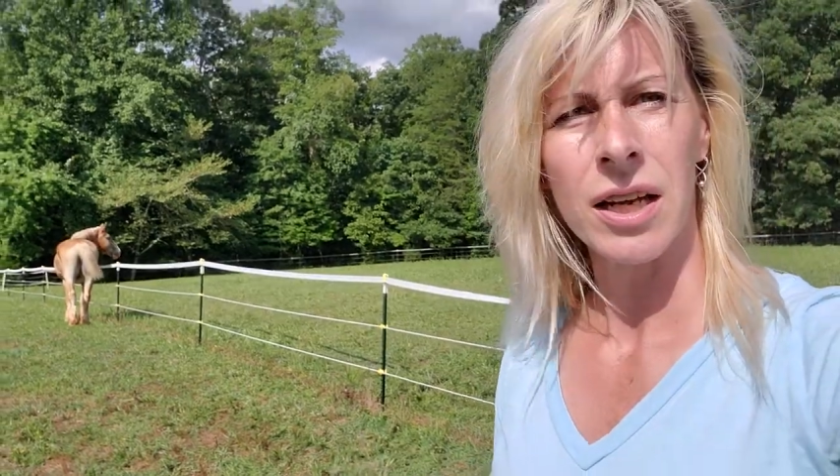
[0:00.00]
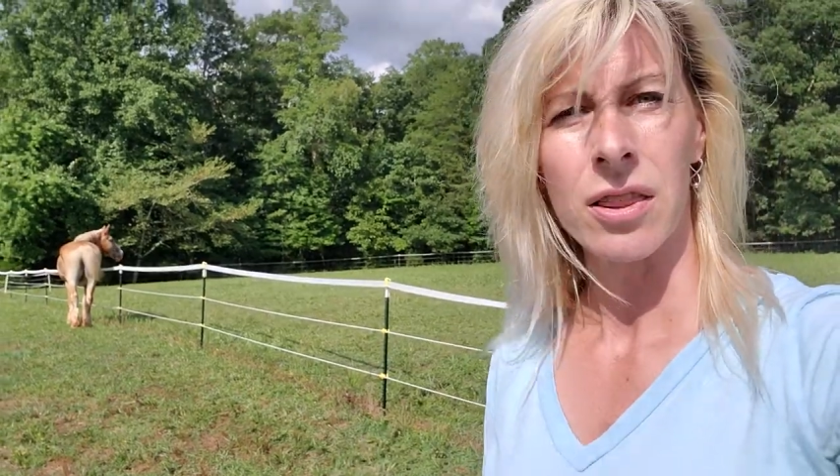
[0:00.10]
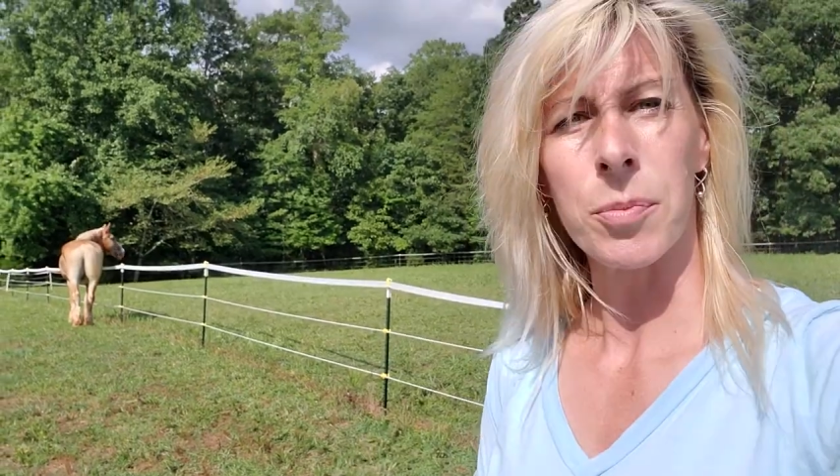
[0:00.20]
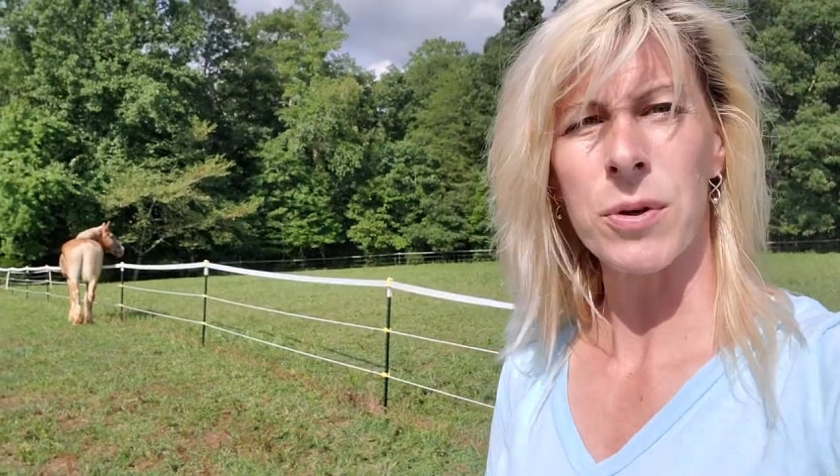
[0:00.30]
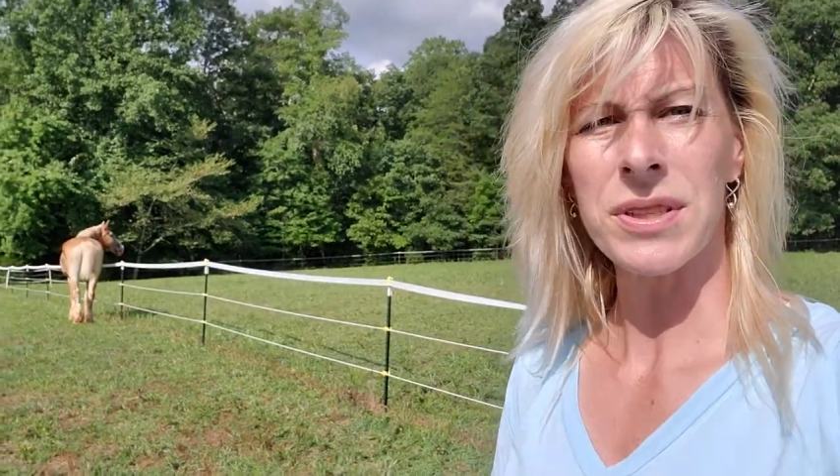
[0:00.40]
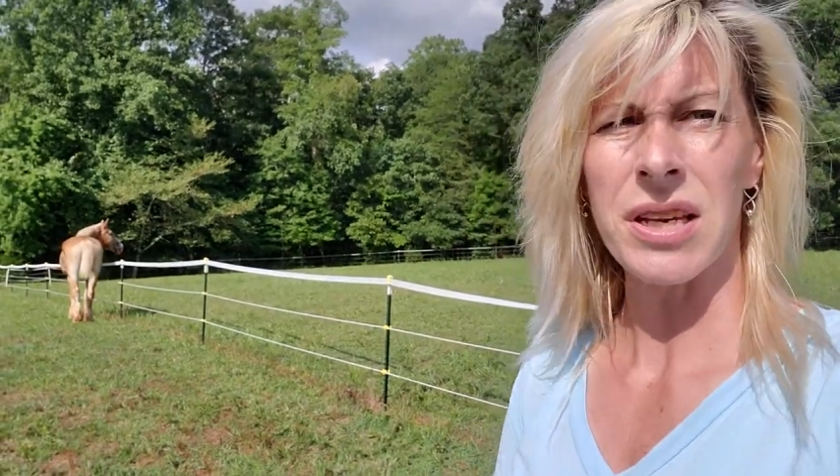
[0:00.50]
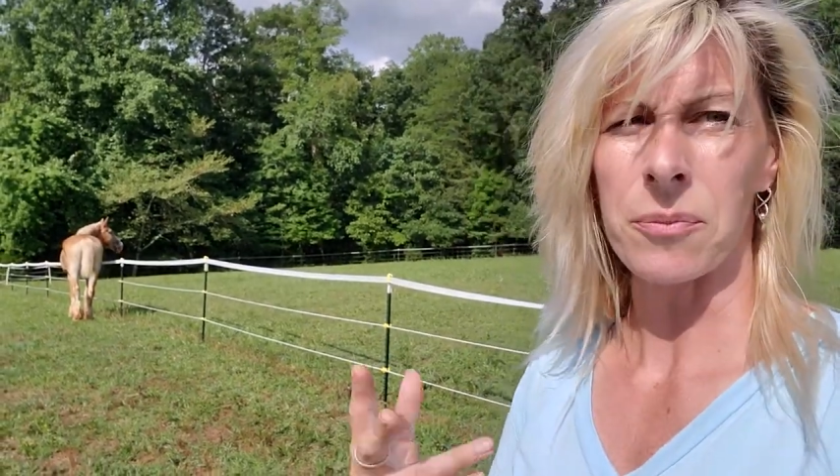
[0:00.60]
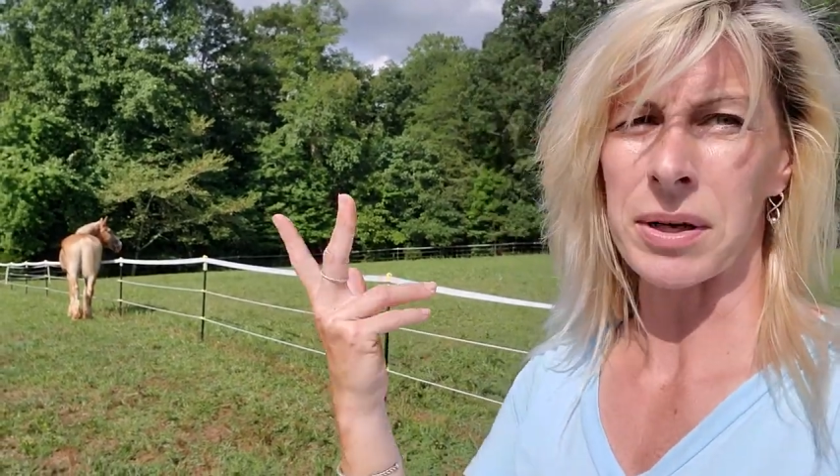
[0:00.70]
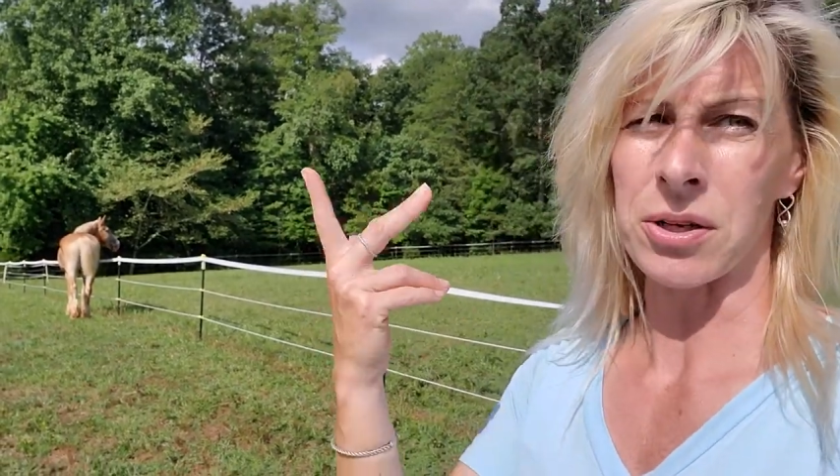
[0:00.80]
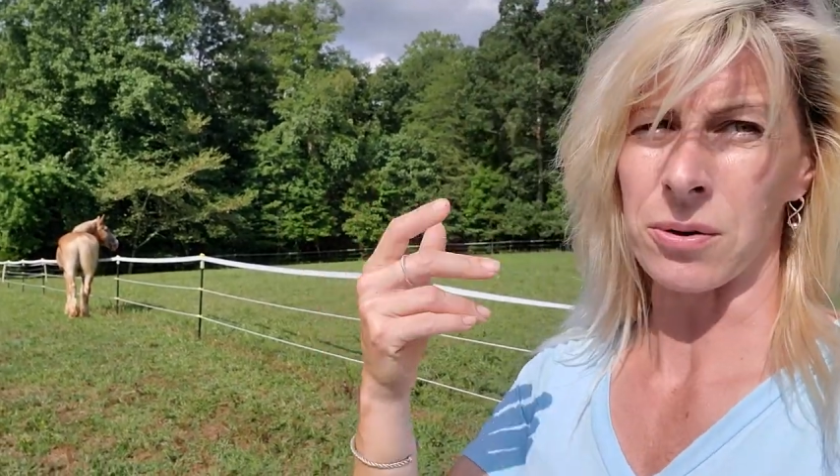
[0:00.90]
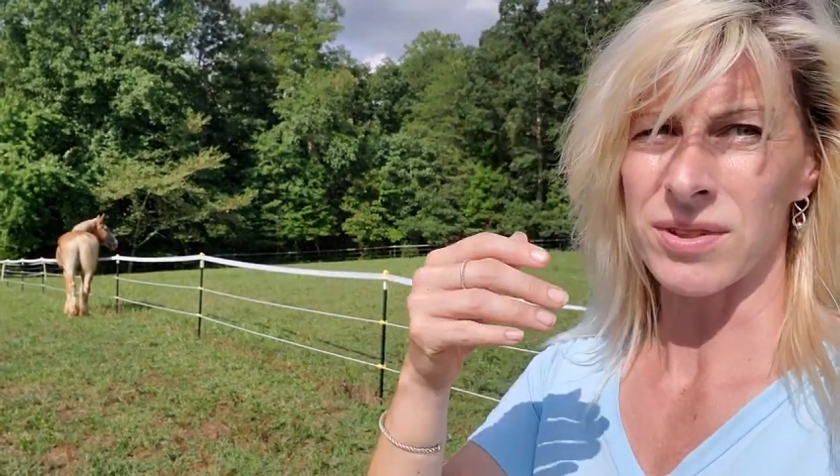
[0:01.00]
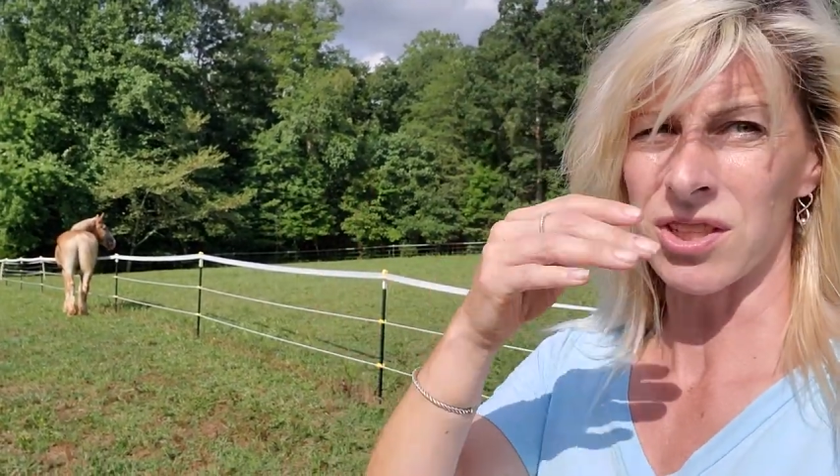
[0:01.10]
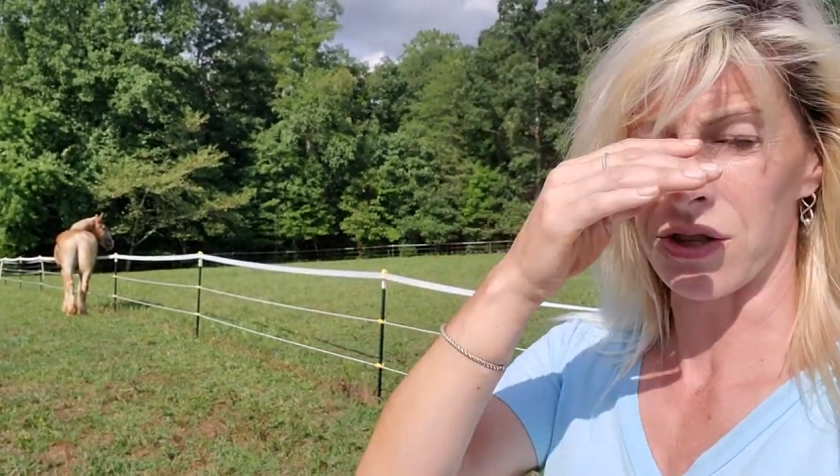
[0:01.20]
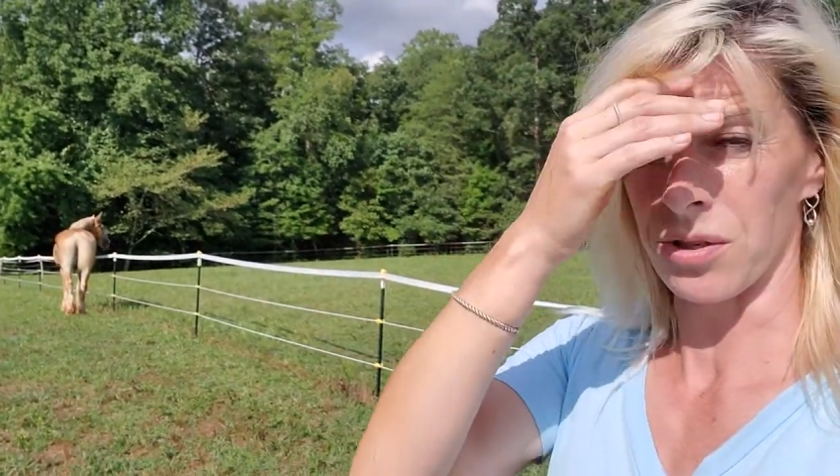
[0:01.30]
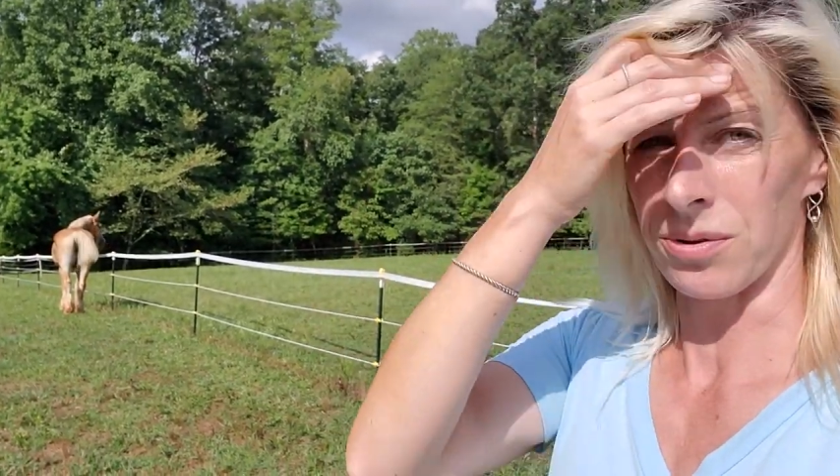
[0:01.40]
the boys have been nose
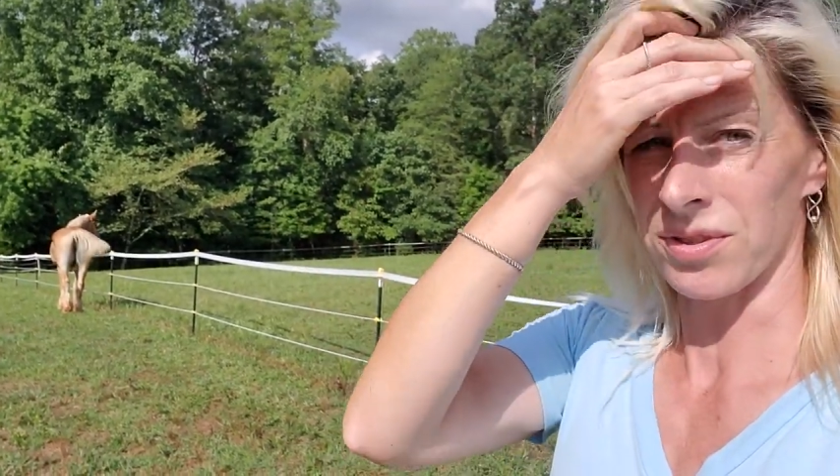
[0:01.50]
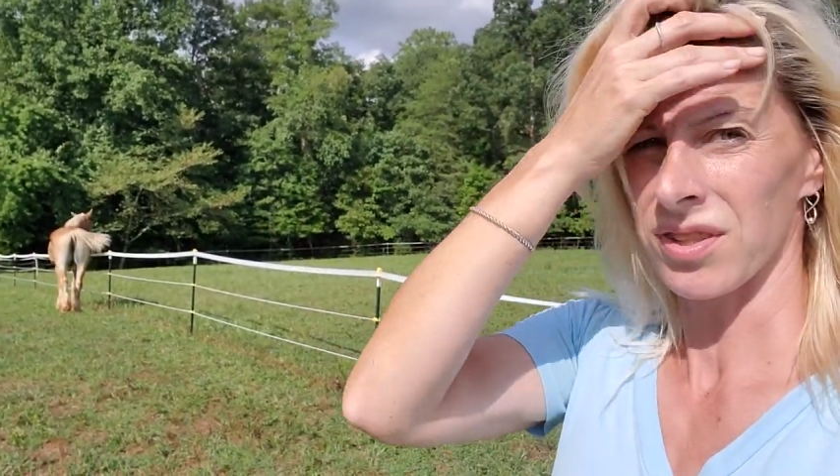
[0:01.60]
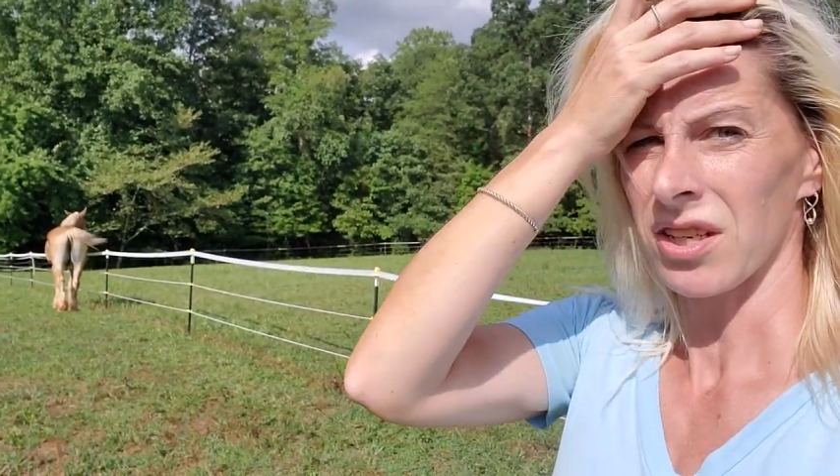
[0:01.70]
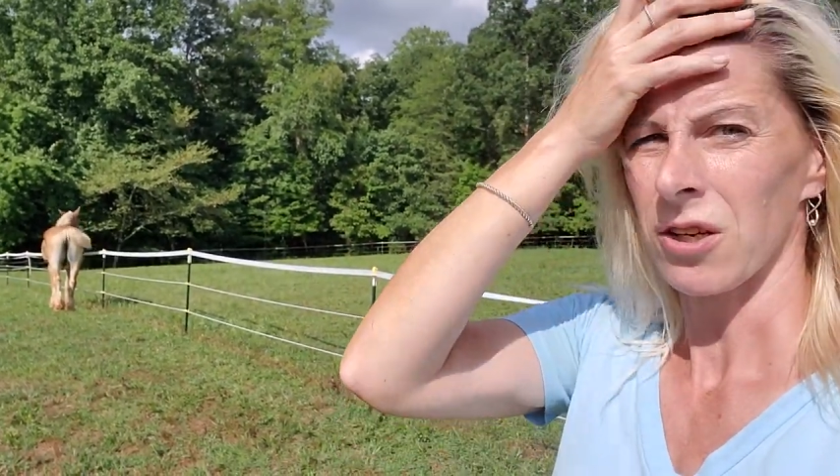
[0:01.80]
to nose,